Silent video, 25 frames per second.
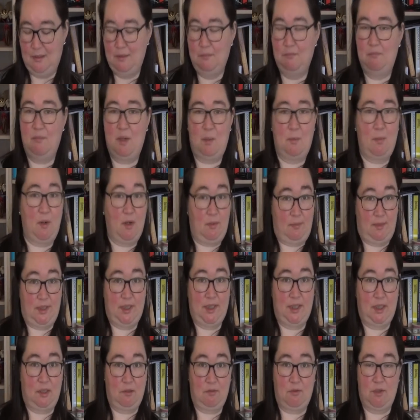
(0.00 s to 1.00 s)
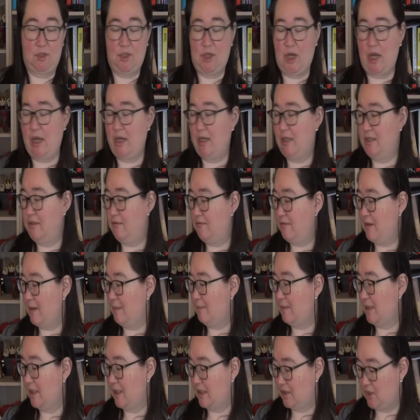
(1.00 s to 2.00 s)
My mom is a crocheter in the
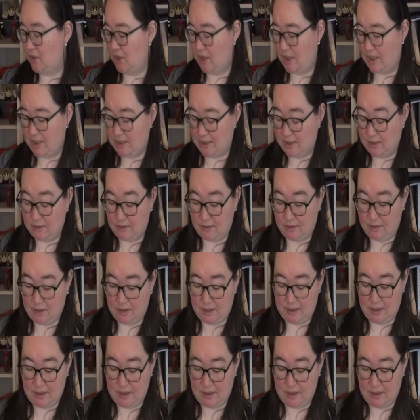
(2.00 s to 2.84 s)
family and she hasn't done it